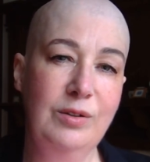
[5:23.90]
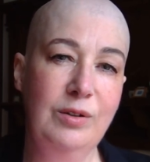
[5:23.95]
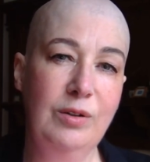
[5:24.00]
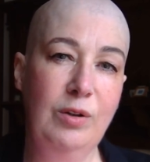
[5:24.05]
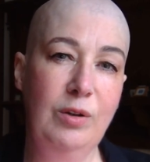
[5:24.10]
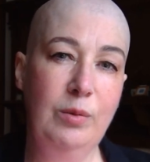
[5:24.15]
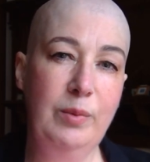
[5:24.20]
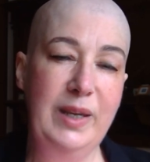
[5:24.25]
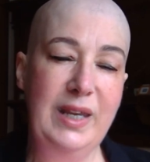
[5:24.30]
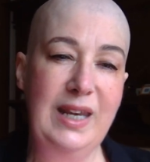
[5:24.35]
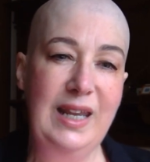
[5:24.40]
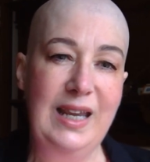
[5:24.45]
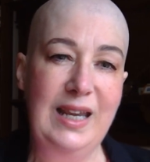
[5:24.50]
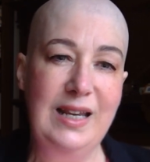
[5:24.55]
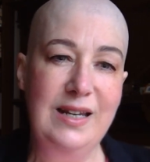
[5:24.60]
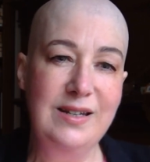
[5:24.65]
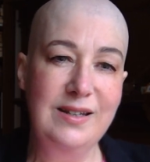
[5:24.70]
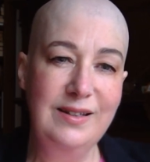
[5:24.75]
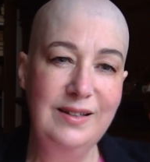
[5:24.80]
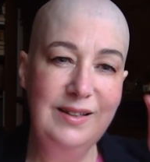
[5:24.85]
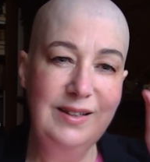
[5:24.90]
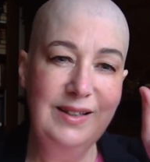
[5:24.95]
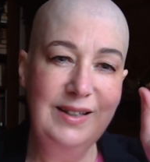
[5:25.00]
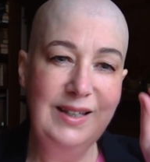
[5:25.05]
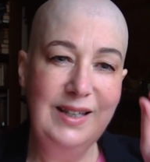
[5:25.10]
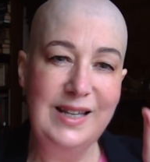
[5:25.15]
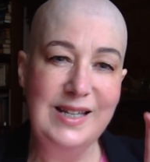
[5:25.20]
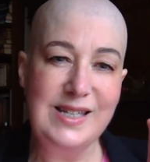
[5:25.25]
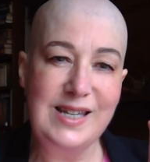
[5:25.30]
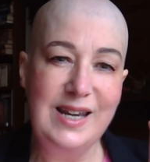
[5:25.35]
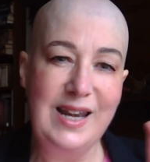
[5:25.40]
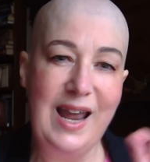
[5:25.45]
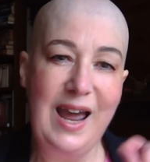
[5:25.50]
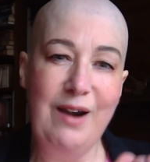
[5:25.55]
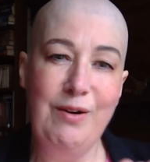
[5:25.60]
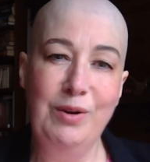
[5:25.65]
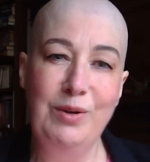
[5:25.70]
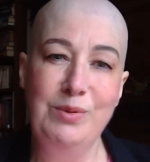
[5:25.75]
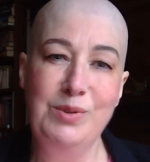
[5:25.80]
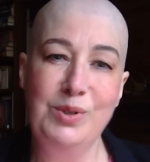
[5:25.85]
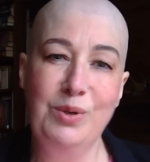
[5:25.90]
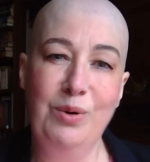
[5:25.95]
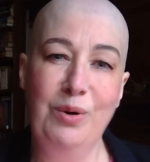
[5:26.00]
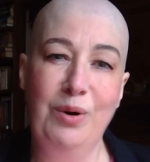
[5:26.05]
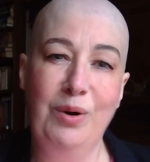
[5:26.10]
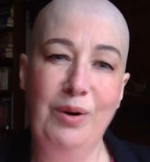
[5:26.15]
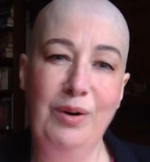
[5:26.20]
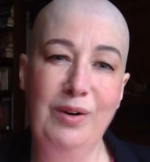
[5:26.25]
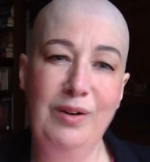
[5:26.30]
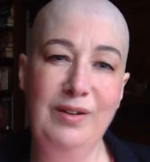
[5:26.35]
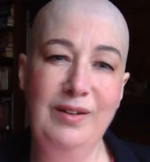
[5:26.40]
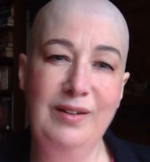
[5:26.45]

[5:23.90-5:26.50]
All we need is a narrow door.